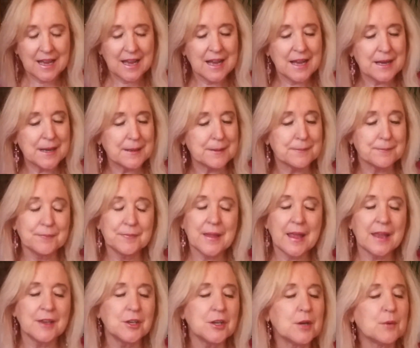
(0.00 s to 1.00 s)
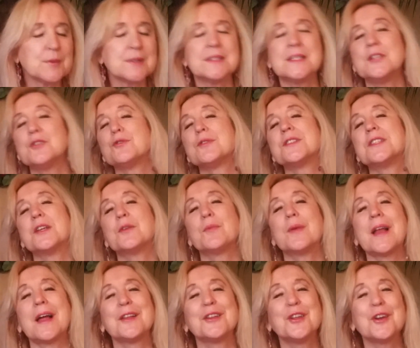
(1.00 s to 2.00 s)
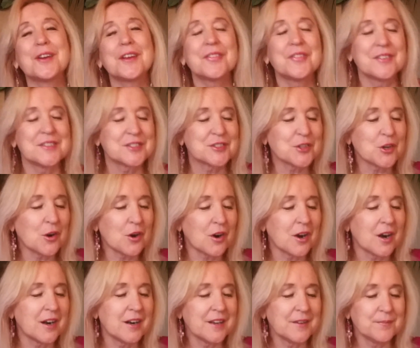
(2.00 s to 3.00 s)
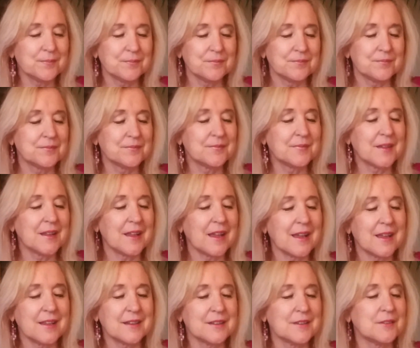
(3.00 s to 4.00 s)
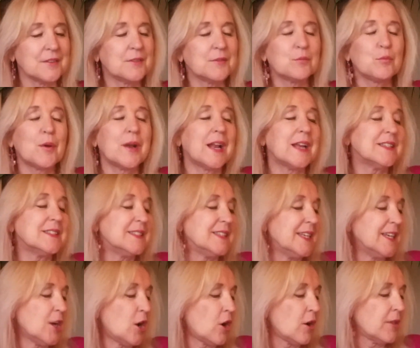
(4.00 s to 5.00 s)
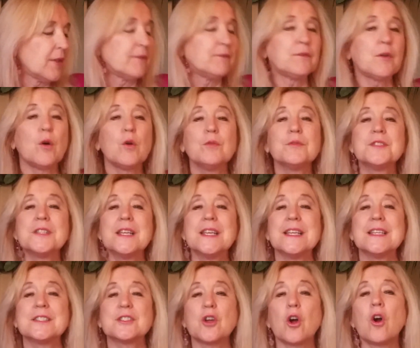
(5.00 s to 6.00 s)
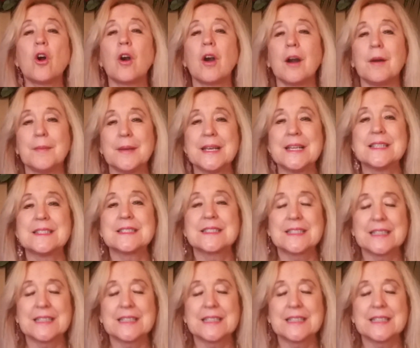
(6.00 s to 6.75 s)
And what's interesting, when I look at this card, what I see are the folds in his arm and his